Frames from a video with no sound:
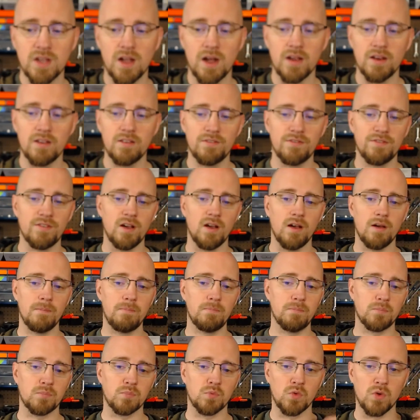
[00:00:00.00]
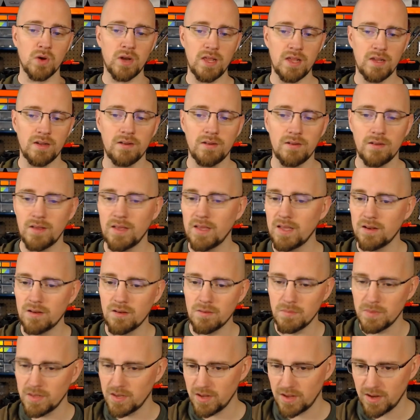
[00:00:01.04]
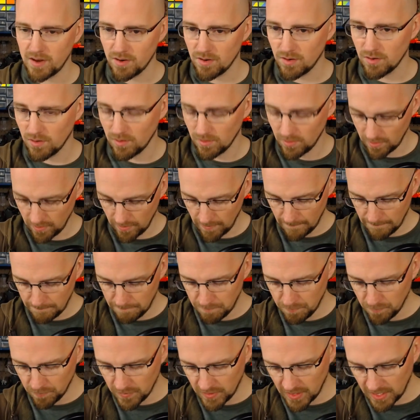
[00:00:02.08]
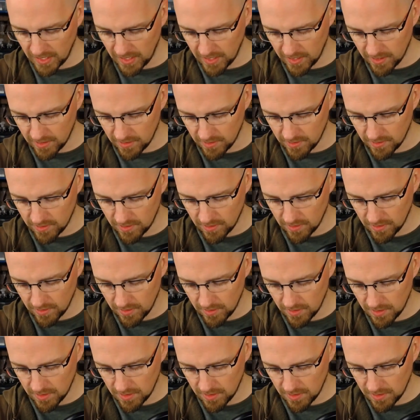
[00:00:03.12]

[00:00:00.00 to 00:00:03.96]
kind of printing in midair. And